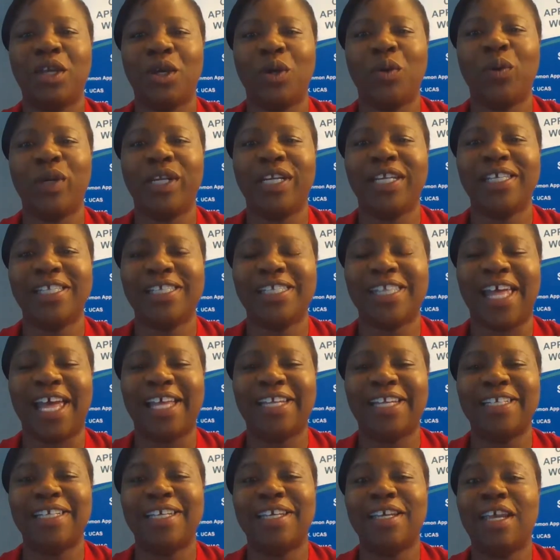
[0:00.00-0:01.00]
what is
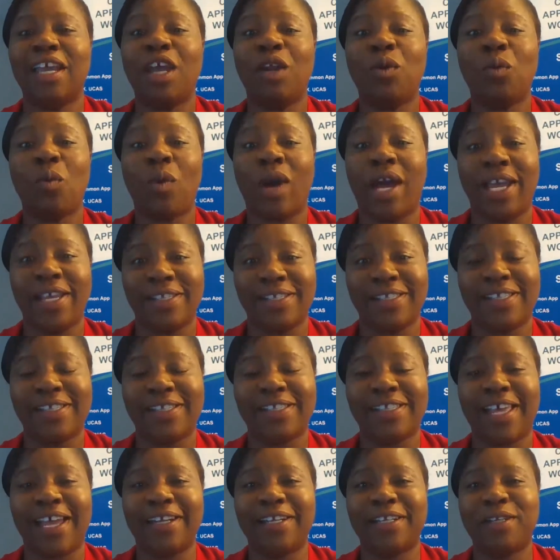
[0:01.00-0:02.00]
that and why is the
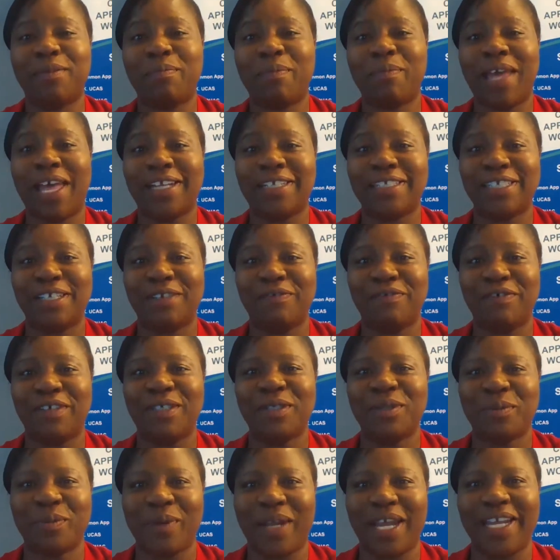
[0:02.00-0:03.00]
sign in the back
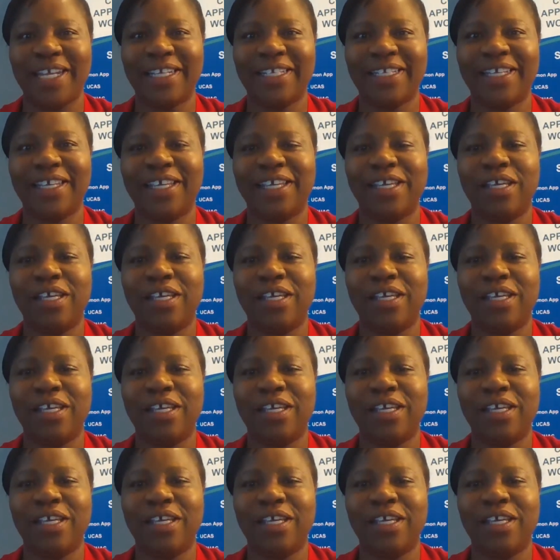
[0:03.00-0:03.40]
different, right?